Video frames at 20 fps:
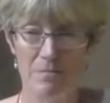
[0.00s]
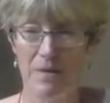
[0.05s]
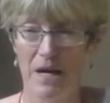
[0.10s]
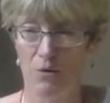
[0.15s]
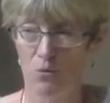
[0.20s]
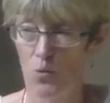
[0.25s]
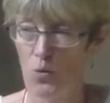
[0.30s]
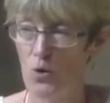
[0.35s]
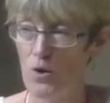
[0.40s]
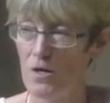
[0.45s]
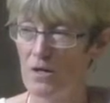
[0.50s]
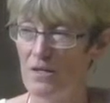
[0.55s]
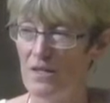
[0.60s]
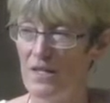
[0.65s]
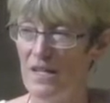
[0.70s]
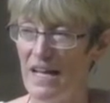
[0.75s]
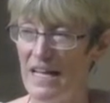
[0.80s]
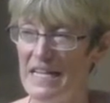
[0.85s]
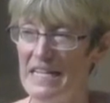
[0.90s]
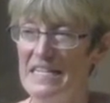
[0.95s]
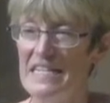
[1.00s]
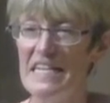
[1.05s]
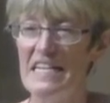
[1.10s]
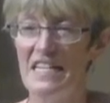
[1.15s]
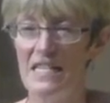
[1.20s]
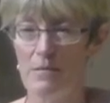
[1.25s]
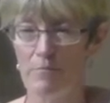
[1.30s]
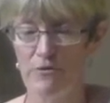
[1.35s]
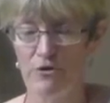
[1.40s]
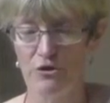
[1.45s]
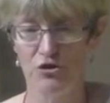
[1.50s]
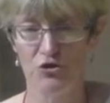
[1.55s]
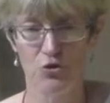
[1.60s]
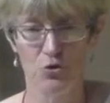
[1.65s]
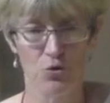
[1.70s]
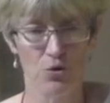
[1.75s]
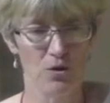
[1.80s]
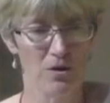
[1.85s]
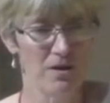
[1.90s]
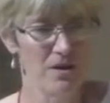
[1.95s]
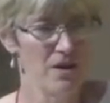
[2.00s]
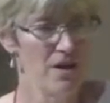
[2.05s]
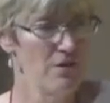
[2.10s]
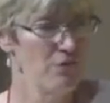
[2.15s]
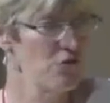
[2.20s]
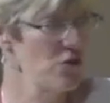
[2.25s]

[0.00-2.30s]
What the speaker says: to function properly after the war had been won.